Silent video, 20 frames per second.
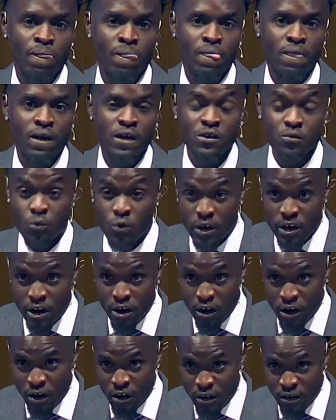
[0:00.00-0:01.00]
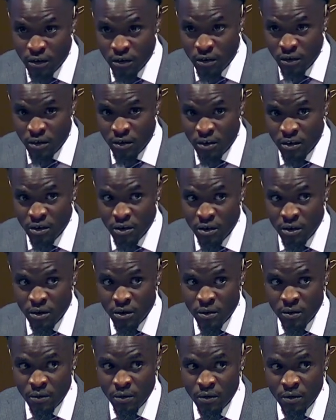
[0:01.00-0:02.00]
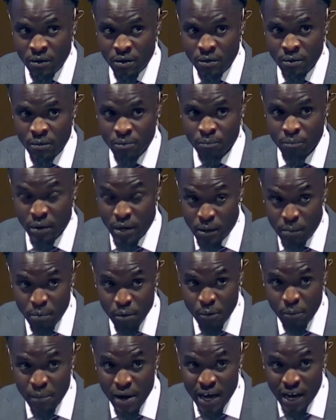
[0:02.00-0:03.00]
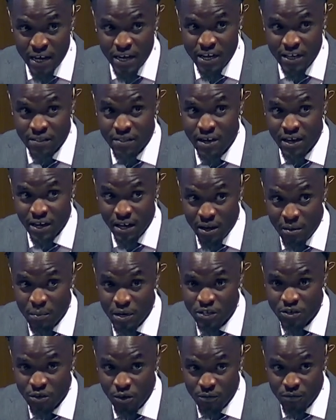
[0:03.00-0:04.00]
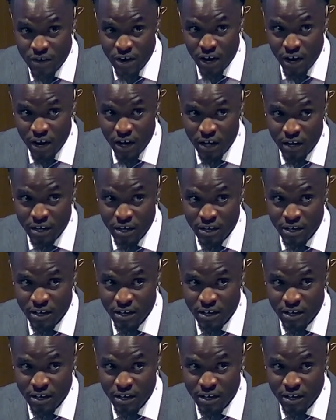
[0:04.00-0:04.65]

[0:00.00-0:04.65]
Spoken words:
and we are people made in the image of God,